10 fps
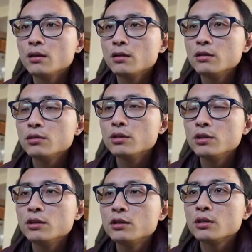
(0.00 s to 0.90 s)
So
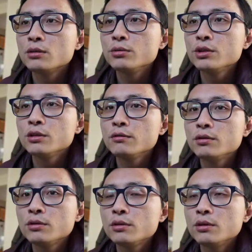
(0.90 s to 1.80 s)
the solution
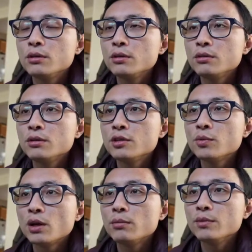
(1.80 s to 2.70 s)
to this
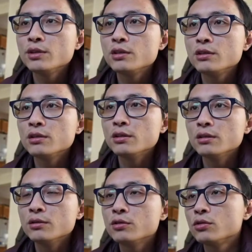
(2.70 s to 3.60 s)
problem is just
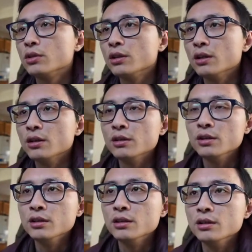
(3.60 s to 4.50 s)
sort
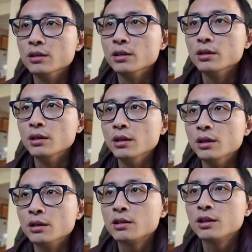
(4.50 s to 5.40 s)
the
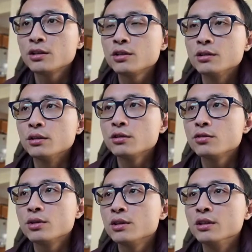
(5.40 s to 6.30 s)
collection,
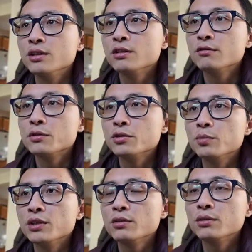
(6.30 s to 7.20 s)
sort the intervals
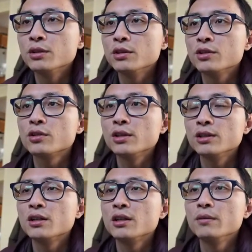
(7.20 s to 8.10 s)
based on the
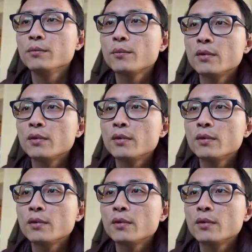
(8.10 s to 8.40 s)
starting time.